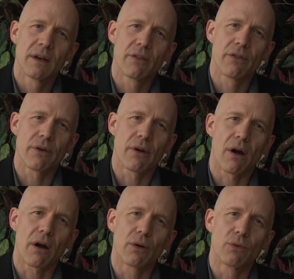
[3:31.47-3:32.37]
There
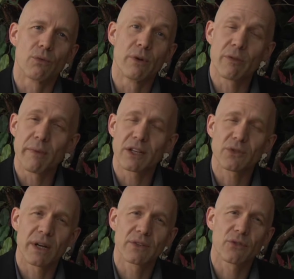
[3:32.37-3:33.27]
are rhythmic
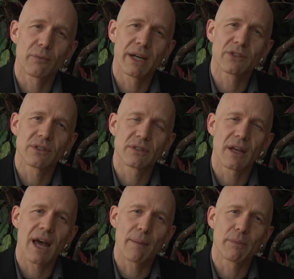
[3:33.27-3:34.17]
transformations
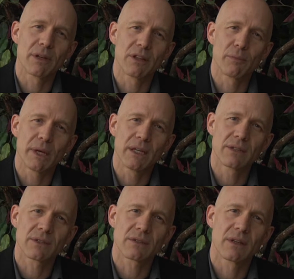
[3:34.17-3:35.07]
that happen in the
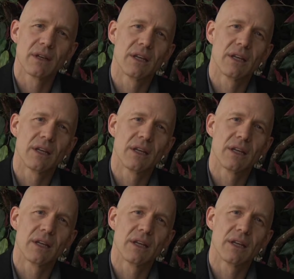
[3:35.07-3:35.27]
piece.